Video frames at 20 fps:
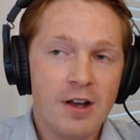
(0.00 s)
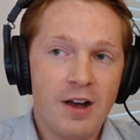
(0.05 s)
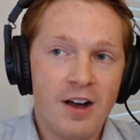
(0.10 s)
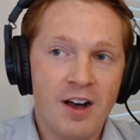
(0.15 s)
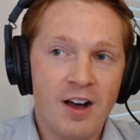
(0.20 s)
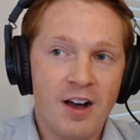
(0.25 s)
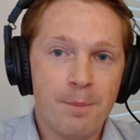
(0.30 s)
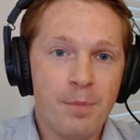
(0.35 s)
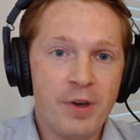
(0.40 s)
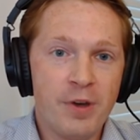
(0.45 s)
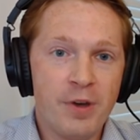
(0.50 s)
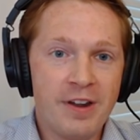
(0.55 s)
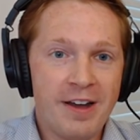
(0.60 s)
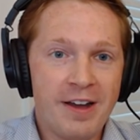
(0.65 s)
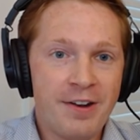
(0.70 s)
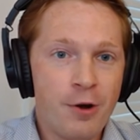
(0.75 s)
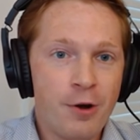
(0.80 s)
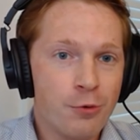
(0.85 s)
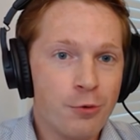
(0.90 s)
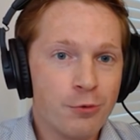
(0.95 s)
um, but I
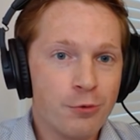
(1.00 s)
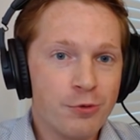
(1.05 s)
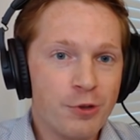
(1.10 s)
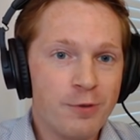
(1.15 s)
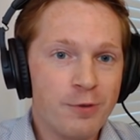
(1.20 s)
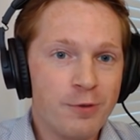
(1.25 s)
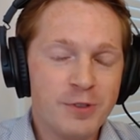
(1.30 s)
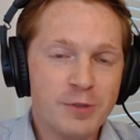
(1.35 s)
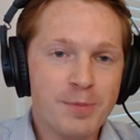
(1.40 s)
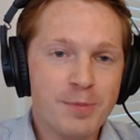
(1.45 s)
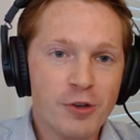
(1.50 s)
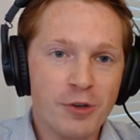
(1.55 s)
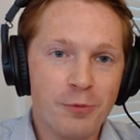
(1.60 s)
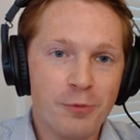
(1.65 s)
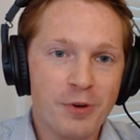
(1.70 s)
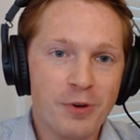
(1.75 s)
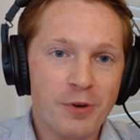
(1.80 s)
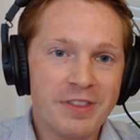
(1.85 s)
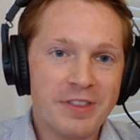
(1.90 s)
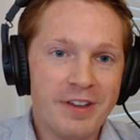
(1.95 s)
know you've
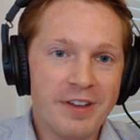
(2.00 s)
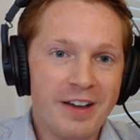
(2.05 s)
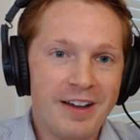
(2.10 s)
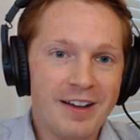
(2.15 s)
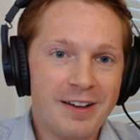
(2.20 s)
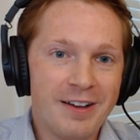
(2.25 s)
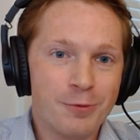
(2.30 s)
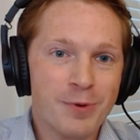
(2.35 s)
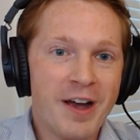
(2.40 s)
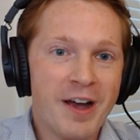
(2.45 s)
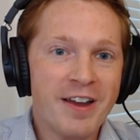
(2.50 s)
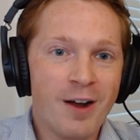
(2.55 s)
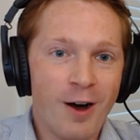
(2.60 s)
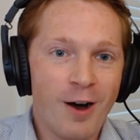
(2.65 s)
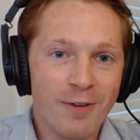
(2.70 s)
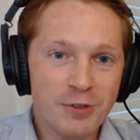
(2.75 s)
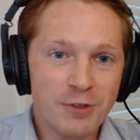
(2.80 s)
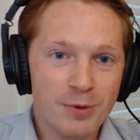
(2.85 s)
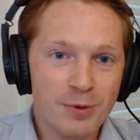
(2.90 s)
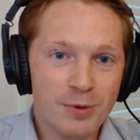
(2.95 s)
spoken with uh, Ryan
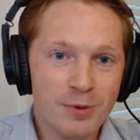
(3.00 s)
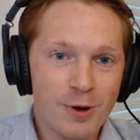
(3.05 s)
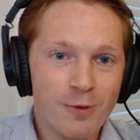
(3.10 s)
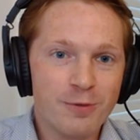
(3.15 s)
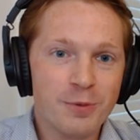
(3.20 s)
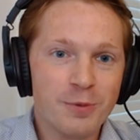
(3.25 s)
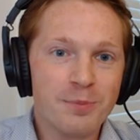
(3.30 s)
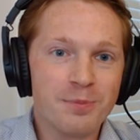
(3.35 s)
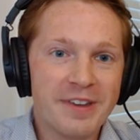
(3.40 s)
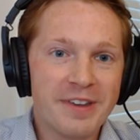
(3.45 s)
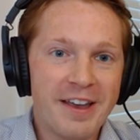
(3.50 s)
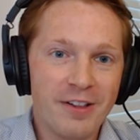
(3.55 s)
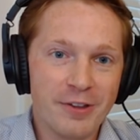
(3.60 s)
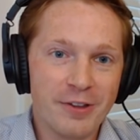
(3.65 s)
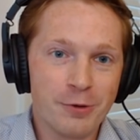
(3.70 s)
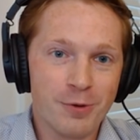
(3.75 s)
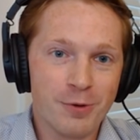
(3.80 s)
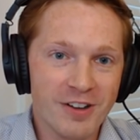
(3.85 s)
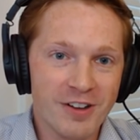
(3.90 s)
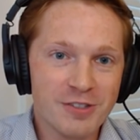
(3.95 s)
Oftebro from
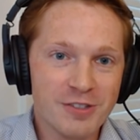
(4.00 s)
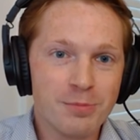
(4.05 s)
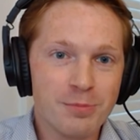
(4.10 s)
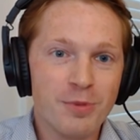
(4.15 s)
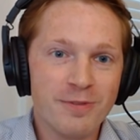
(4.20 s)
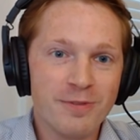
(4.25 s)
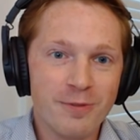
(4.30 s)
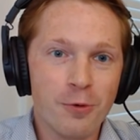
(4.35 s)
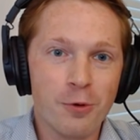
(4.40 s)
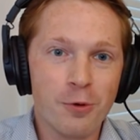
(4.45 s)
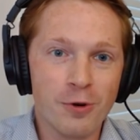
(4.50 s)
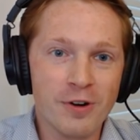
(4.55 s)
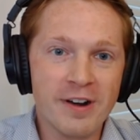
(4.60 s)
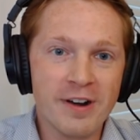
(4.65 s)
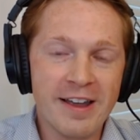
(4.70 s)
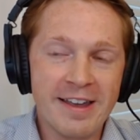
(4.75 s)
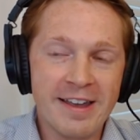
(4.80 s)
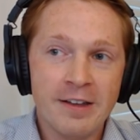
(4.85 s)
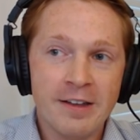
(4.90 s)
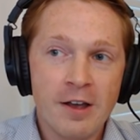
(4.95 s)
Kelly Ross
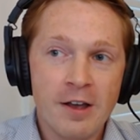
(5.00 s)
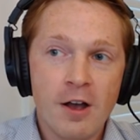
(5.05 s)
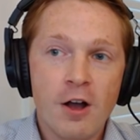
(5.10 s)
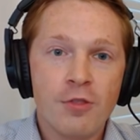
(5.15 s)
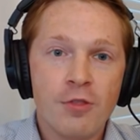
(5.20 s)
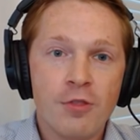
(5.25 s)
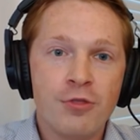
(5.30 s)
before, and yep,